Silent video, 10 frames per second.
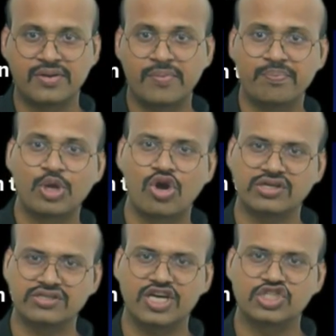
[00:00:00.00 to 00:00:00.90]

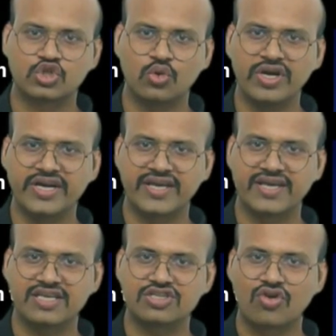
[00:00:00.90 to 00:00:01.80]
Because a solar day
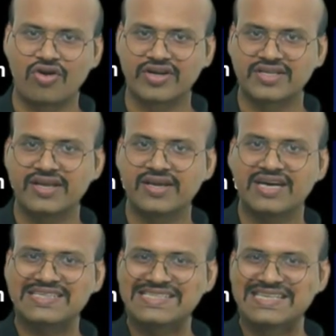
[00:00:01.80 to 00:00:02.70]
is longer than
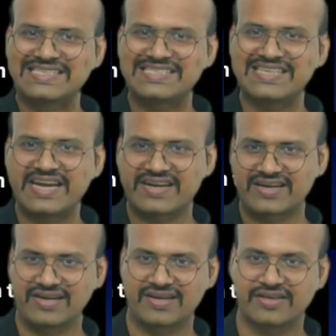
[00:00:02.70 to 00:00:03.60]
a
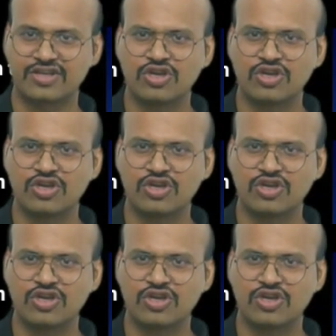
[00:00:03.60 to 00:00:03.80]
sidereal day.